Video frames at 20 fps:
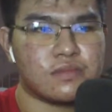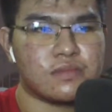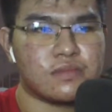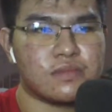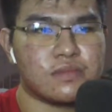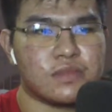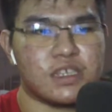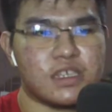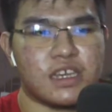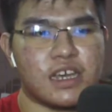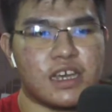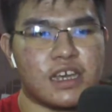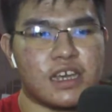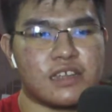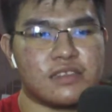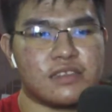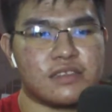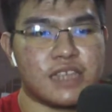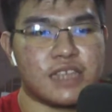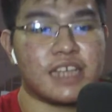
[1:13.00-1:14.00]
Yeah,
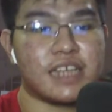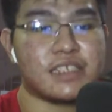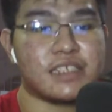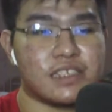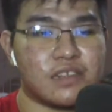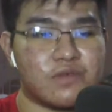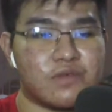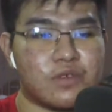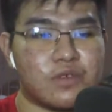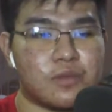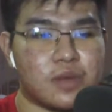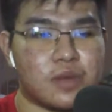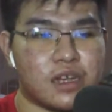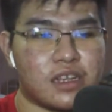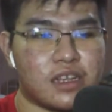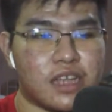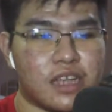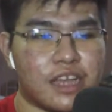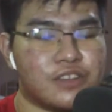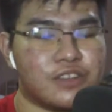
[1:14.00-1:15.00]
that's the robot,
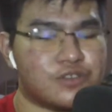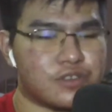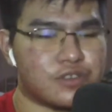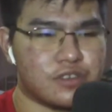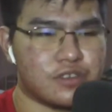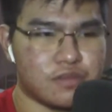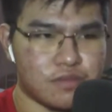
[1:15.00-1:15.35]
android.